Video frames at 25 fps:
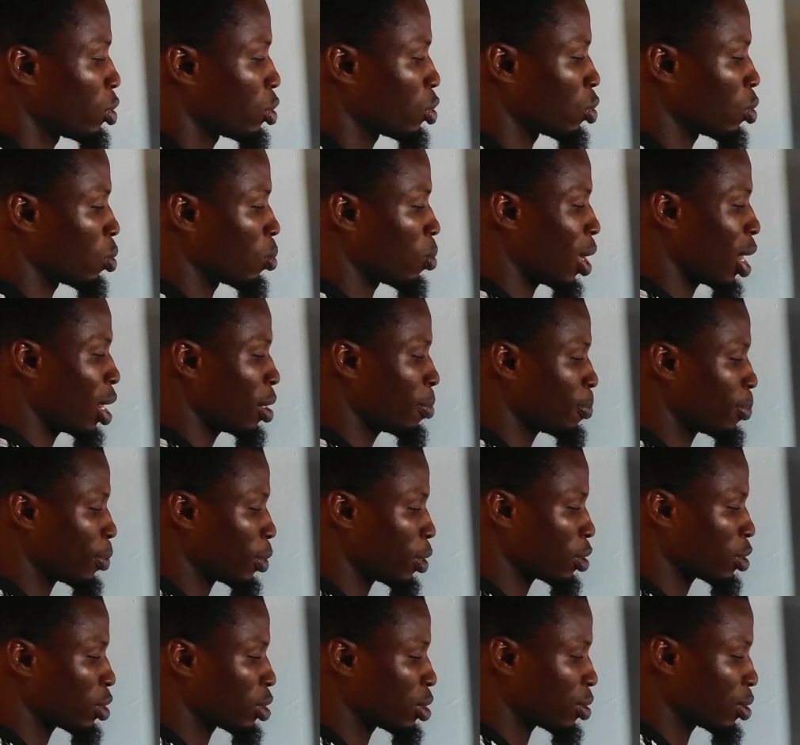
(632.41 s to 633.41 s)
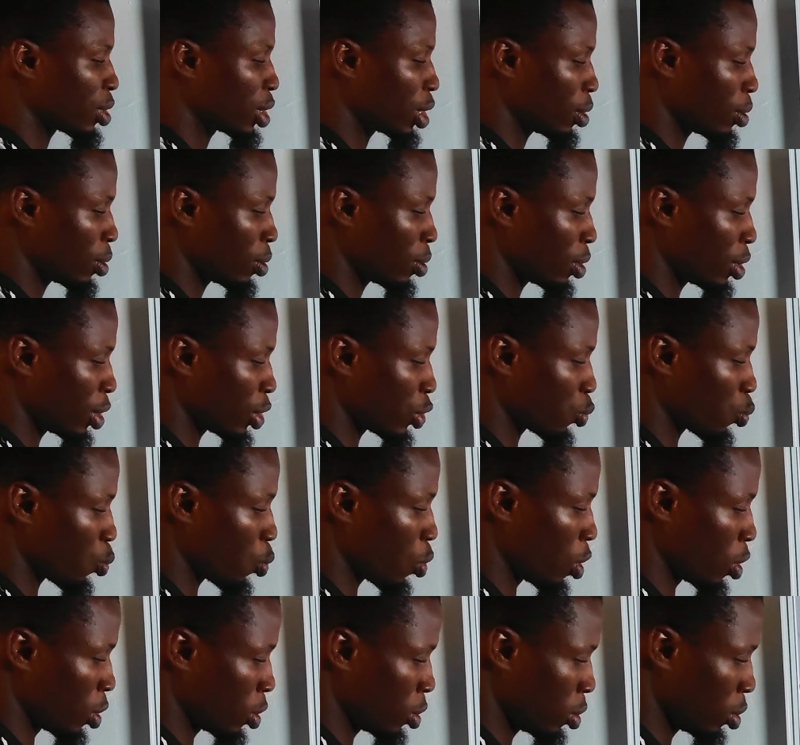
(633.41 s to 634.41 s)
So 1 plus 0 is
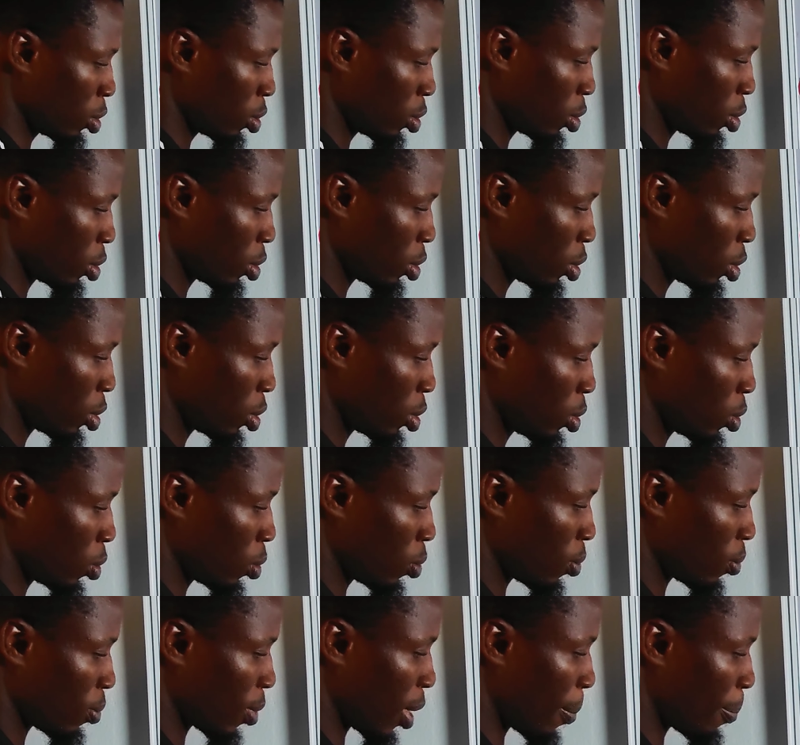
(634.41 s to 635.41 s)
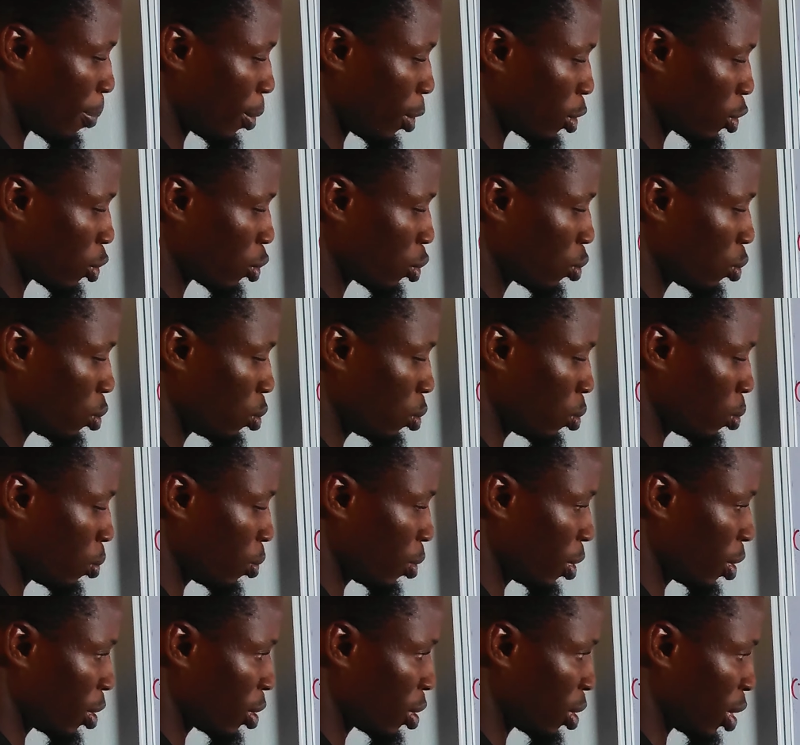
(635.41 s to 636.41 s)
1. 1 plus
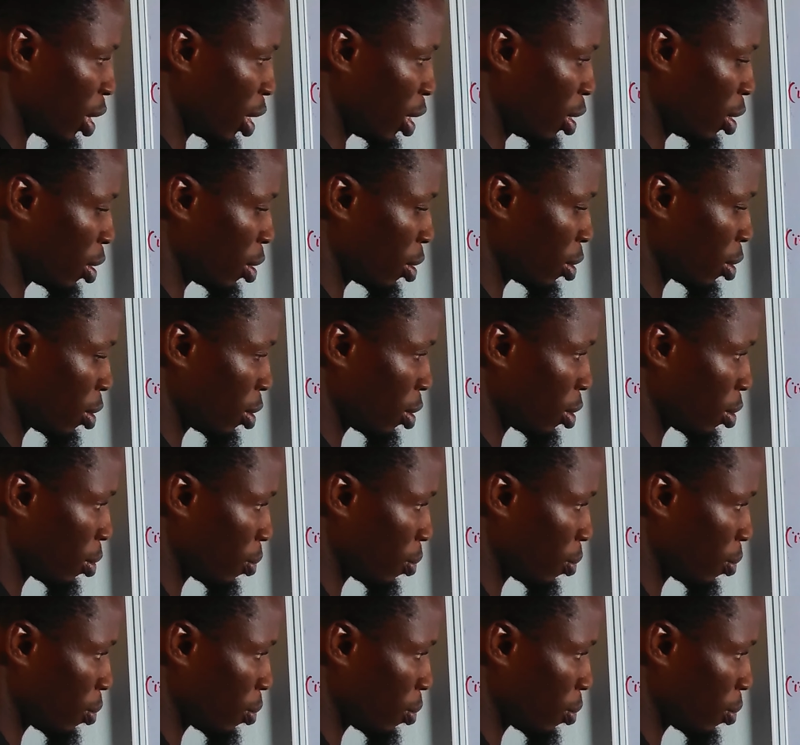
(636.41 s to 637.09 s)
2 is 3.